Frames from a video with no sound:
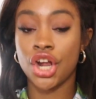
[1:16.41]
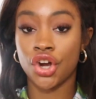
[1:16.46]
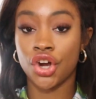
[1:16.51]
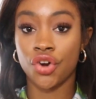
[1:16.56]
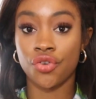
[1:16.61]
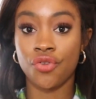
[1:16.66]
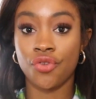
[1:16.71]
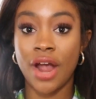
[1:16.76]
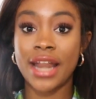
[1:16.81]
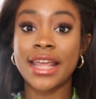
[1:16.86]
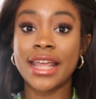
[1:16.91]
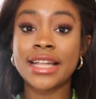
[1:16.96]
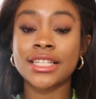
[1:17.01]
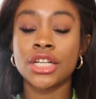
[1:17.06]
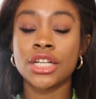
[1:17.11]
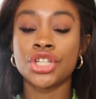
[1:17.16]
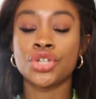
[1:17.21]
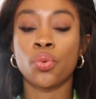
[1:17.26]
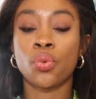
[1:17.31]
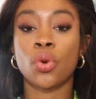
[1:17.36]

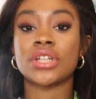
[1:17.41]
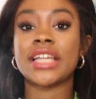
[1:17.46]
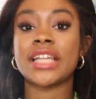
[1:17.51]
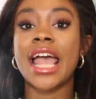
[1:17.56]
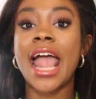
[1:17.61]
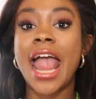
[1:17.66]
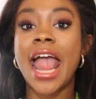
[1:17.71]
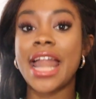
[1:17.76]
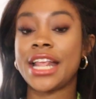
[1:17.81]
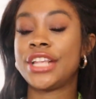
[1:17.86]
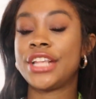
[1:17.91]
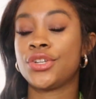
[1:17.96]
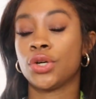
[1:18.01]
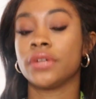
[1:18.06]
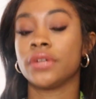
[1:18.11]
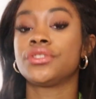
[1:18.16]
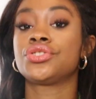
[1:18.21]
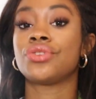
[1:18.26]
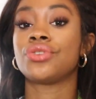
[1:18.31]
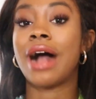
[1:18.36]
credit towards any sort
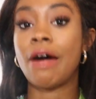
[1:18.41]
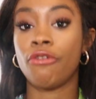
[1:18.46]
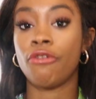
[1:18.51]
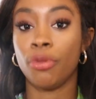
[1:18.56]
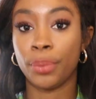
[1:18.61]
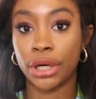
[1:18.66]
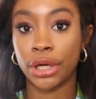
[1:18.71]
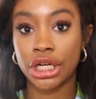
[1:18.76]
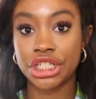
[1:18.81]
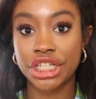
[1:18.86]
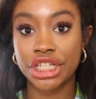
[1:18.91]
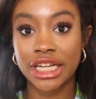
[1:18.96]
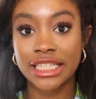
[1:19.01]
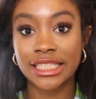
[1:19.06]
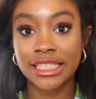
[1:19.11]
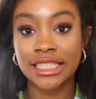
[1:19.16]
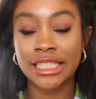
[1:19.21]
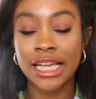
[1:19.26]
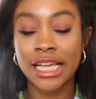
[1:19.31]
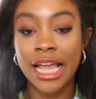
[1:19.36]
of travel
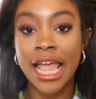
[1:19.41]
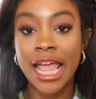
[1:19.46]
purchase.